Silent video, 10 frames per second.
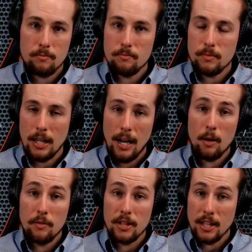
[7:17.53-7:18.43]
and I
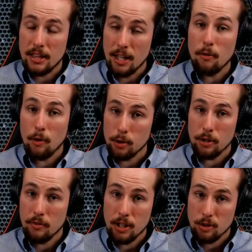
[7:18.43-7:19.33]
don't even think their version
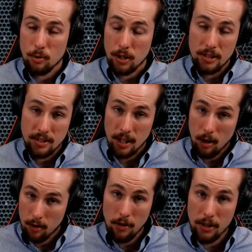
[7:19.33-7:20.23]
of history said
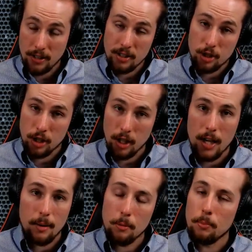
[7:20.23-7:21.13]
all the things that she
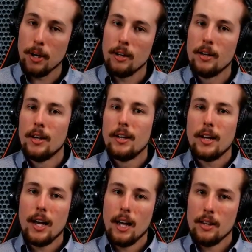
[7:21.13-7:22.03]
claimed, but
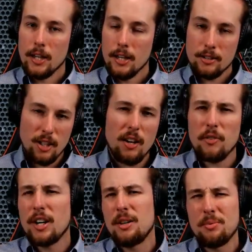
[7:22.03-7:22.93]
uh, that
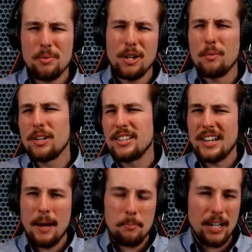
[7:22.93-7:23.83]
slavery really wasn't
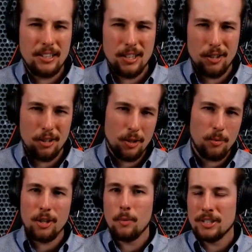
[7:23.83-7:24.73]
that big a deal and it
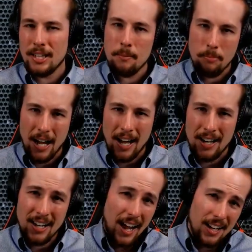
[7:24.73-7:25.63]
really wasn't that bad
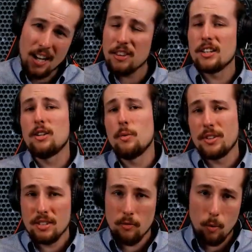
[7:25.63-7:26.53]
and it had nothing to do with the
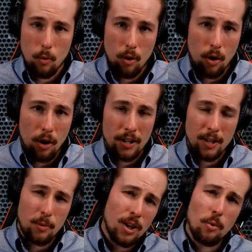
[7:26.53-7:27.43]
Civil War and there
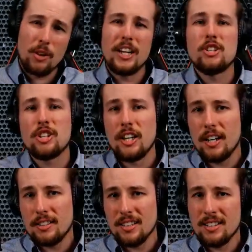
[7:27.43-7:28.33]
were no
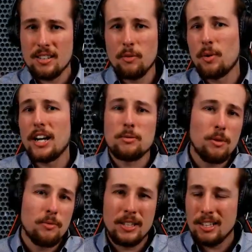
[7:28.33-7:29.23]
lynchings and the Civil Rights
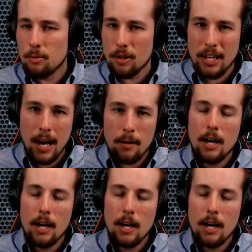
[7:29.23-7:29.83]
Movement didn't really have.